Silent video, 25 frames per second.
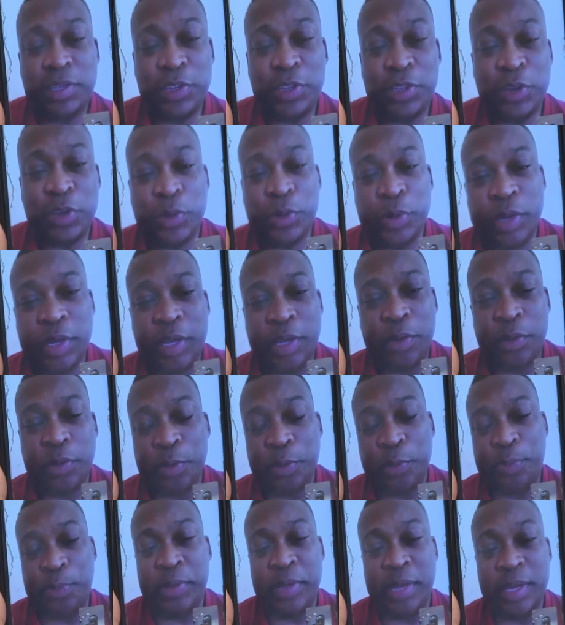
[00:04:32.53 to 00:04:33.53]

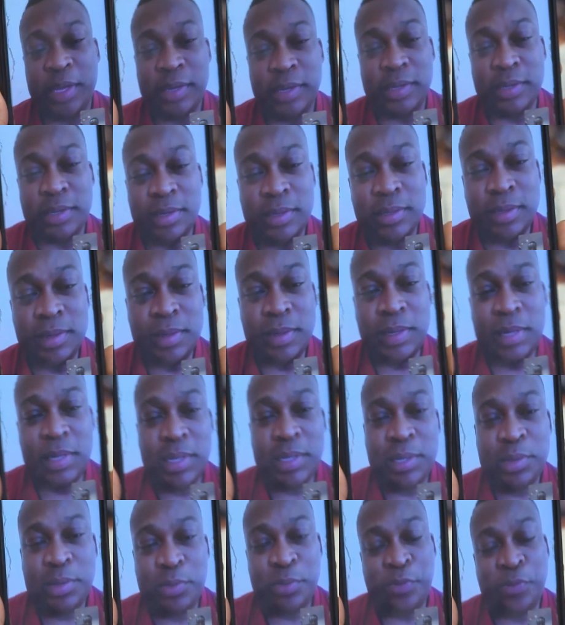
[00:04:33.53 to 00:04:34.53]
European
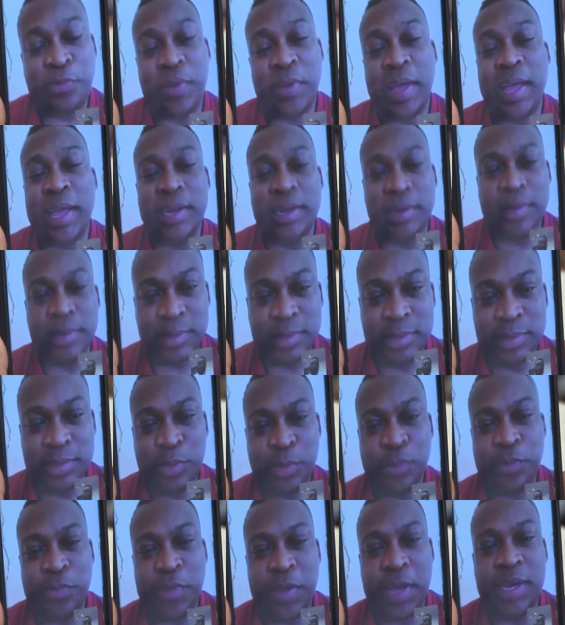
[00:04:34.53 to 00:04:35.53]
final
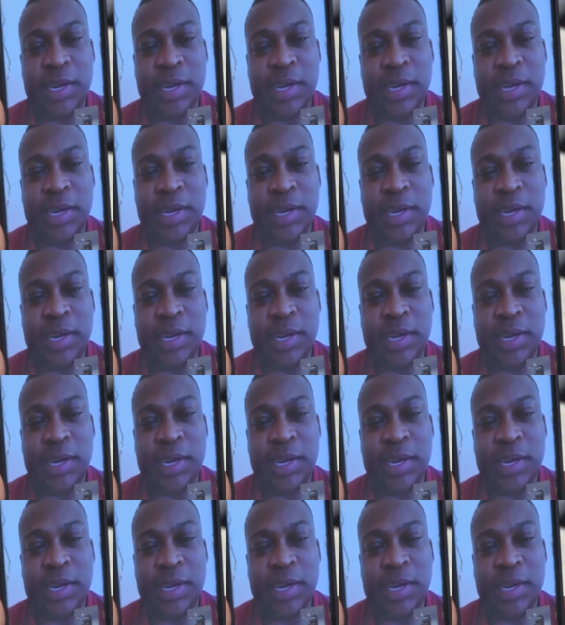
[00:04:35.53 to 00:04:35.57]
or